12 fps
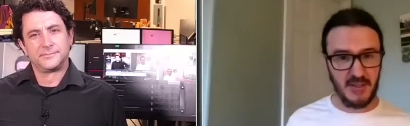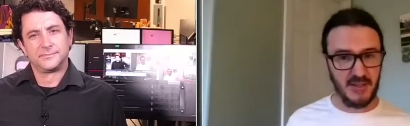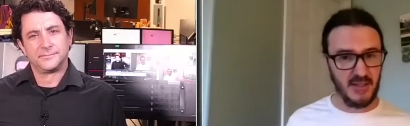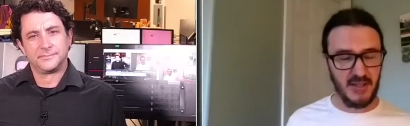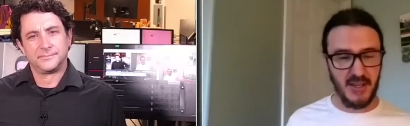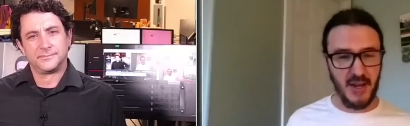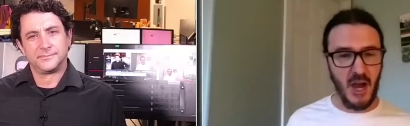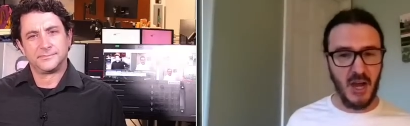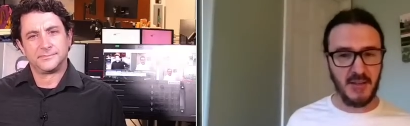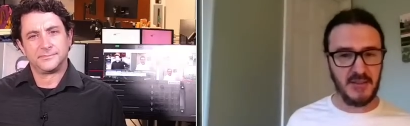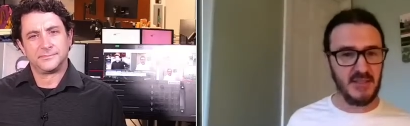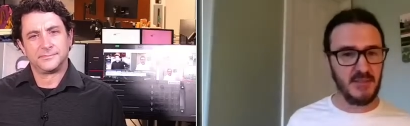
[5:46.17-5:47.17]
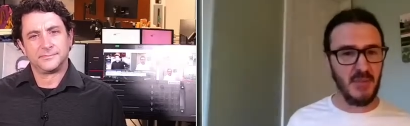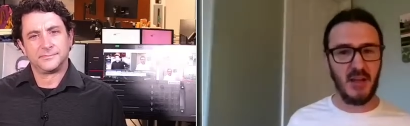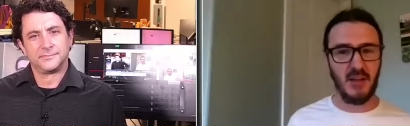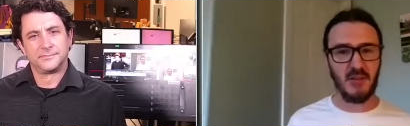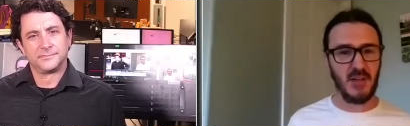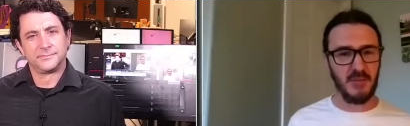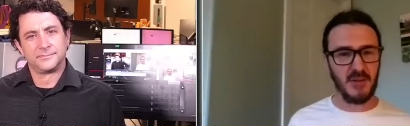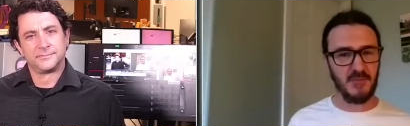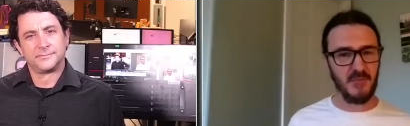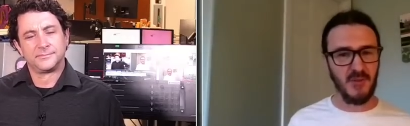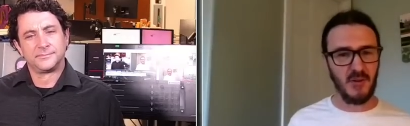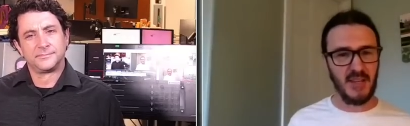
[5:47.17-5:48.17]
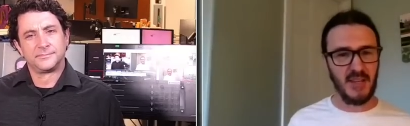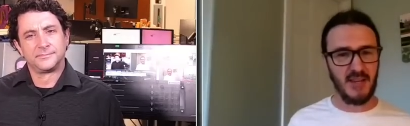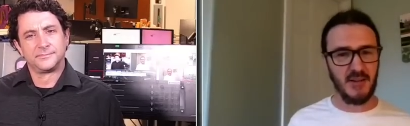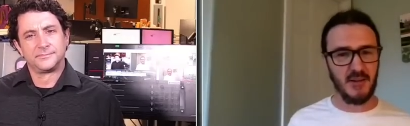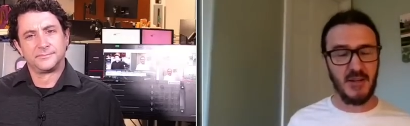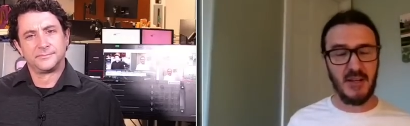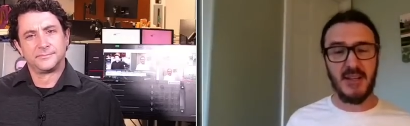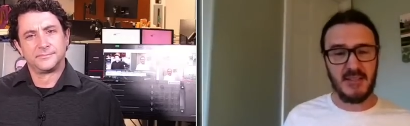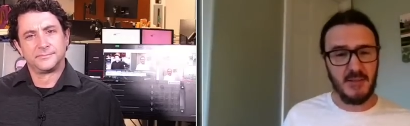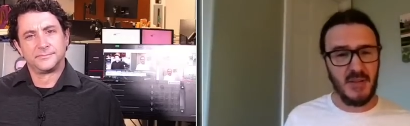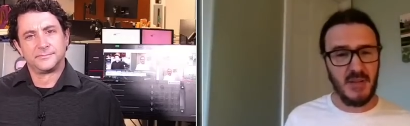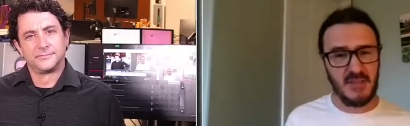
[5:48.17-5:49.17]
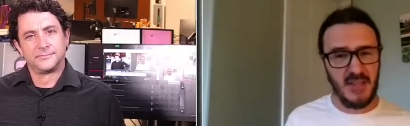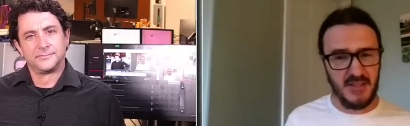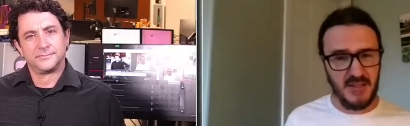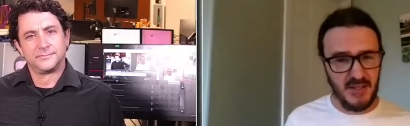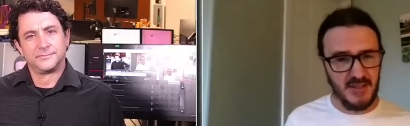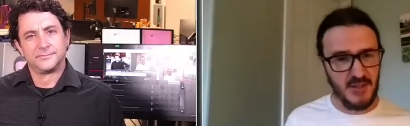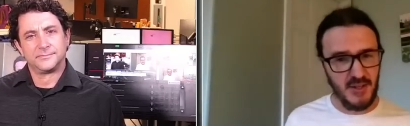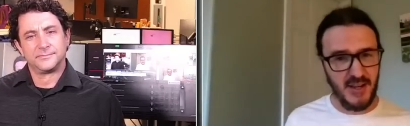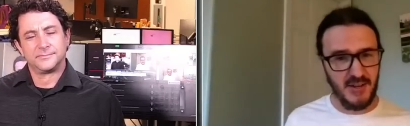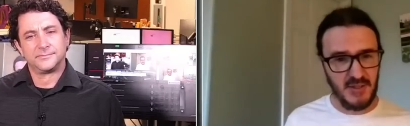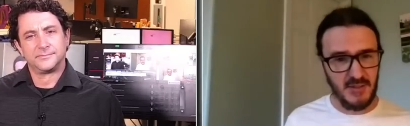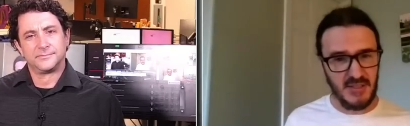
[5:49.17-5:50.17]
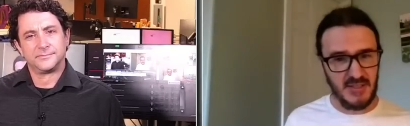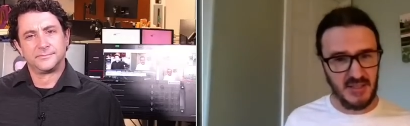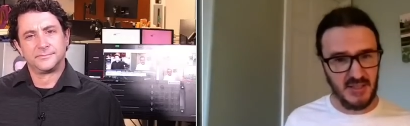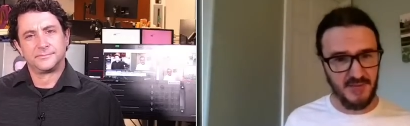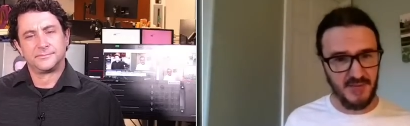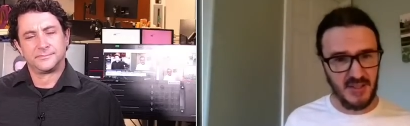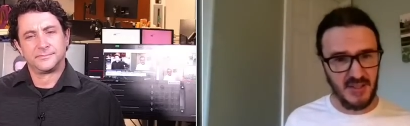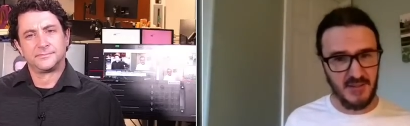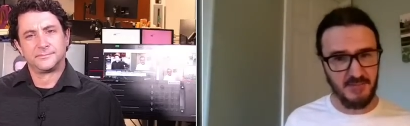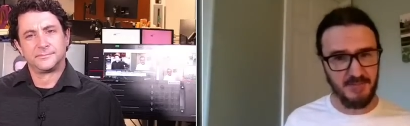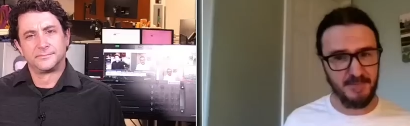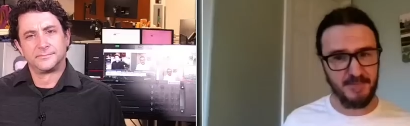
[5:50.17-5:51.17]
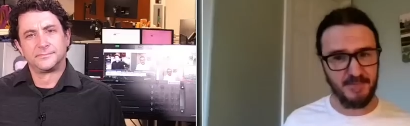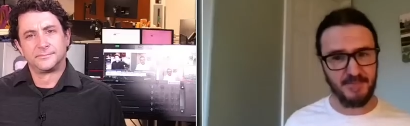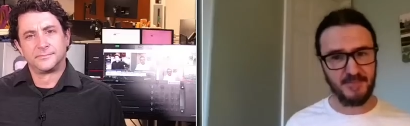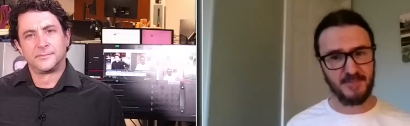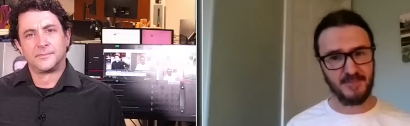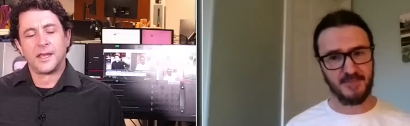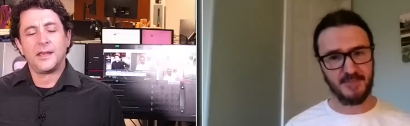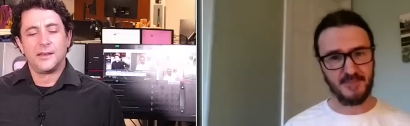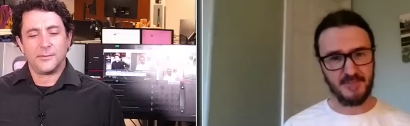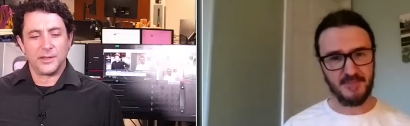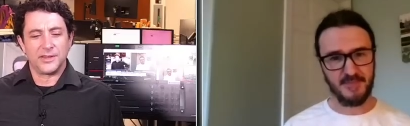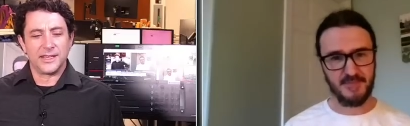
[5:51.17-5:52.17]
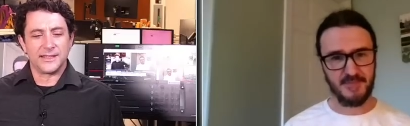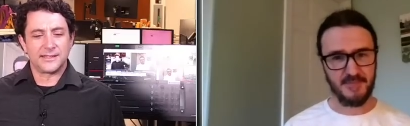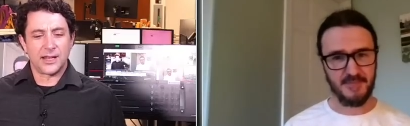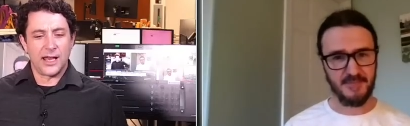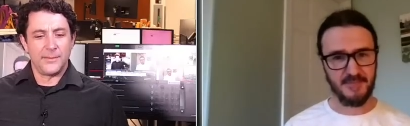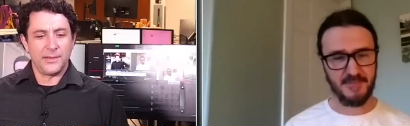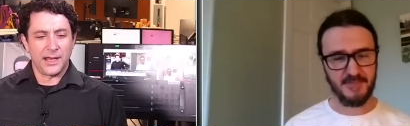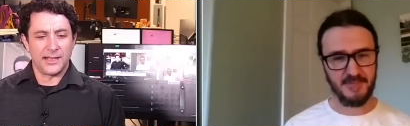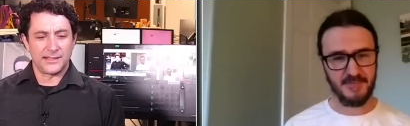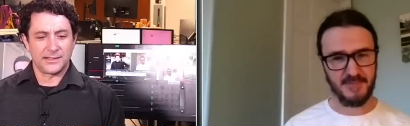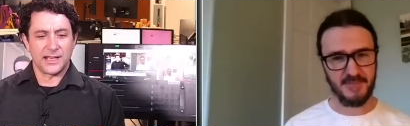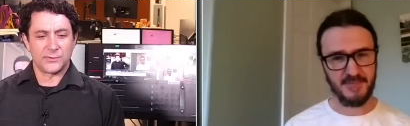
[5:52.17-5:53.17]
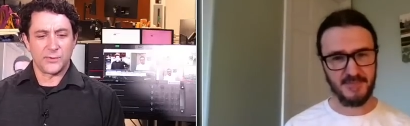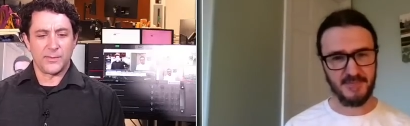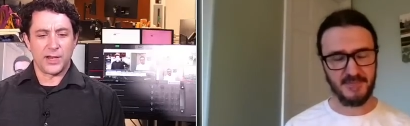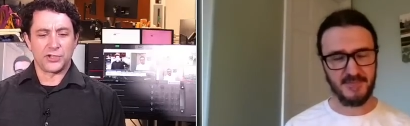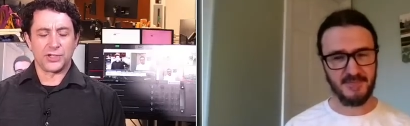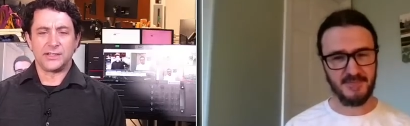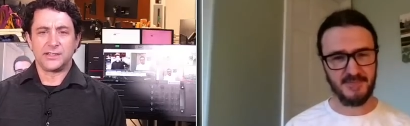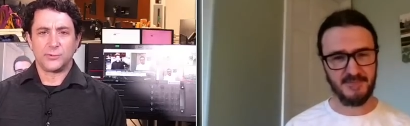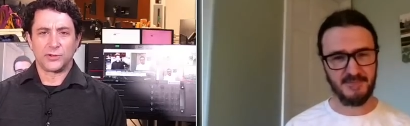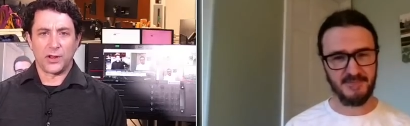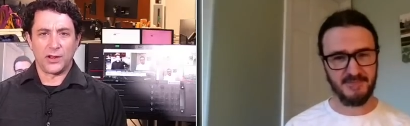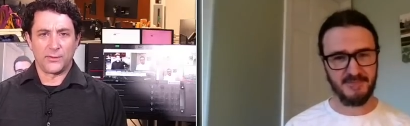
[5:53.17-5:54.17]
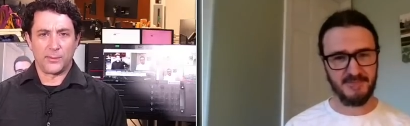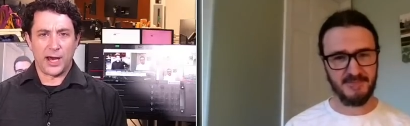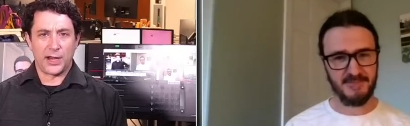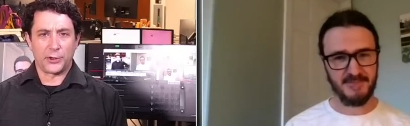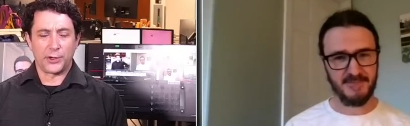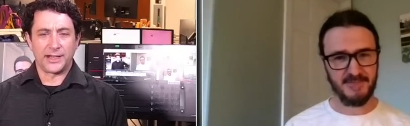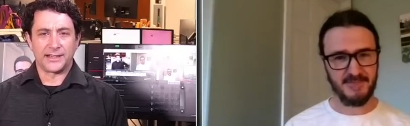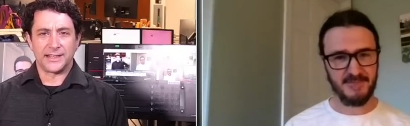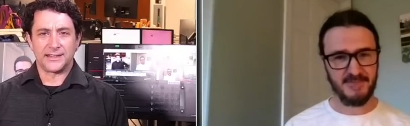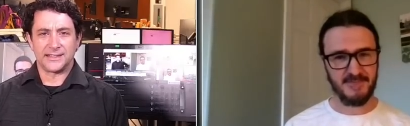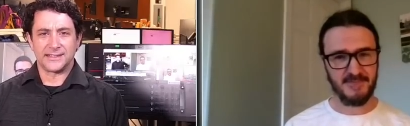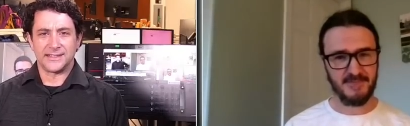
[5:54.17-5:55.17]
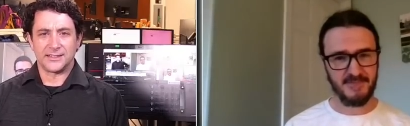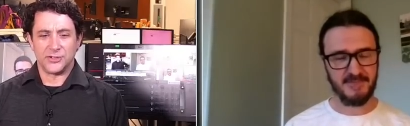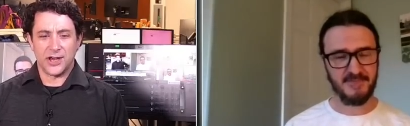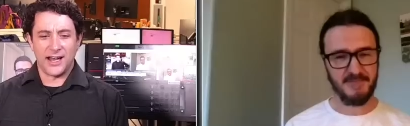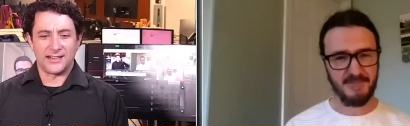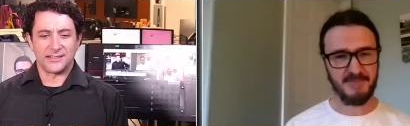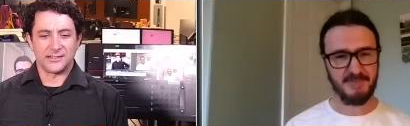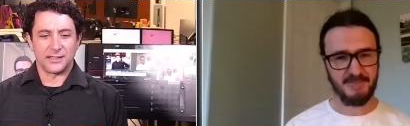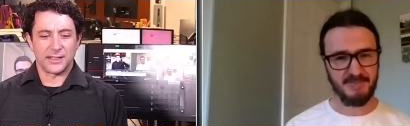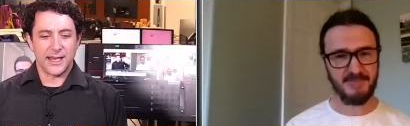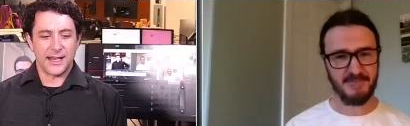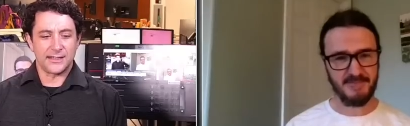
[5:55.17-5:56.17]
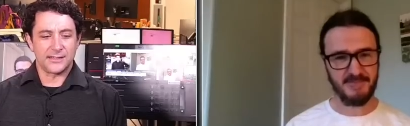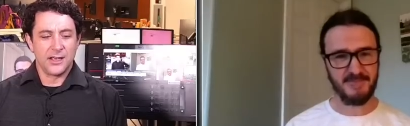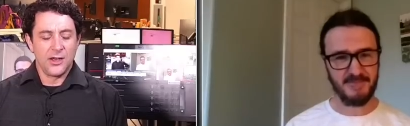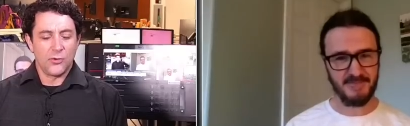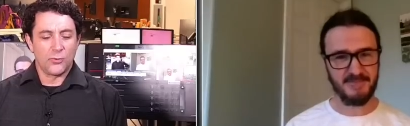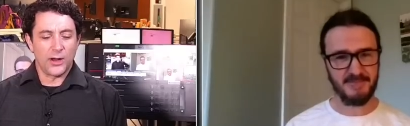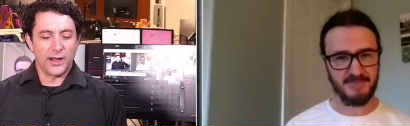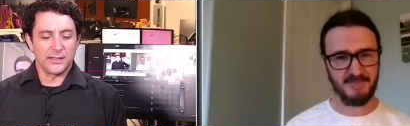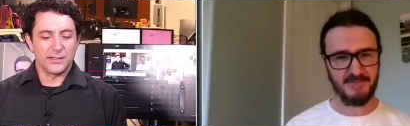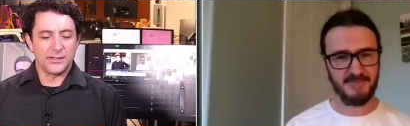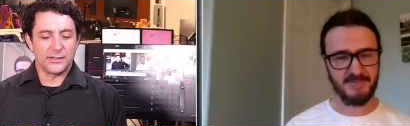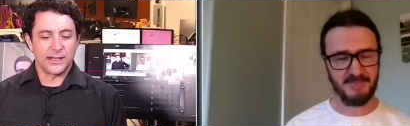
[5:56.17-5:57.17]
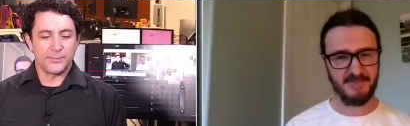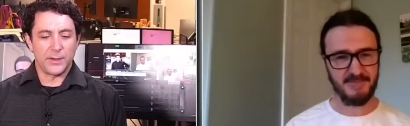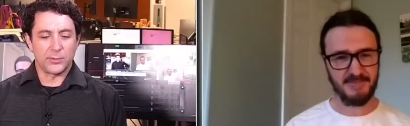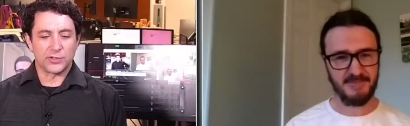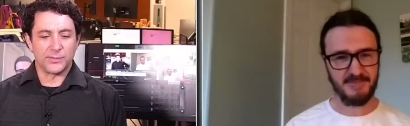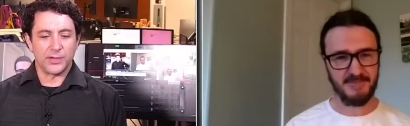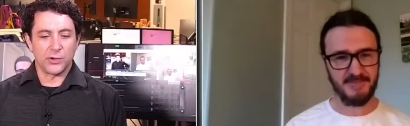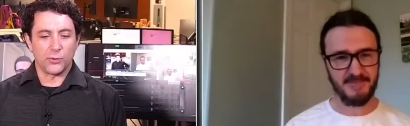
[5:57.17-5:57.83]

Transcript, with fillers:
Speaker 1: like an odd smell coming from a volcano. And sometimes that does turn out to be significant.
Speaker 2: But this time, as we mentioned, with all of the monitoring, that this is not the case. What else do you think people should be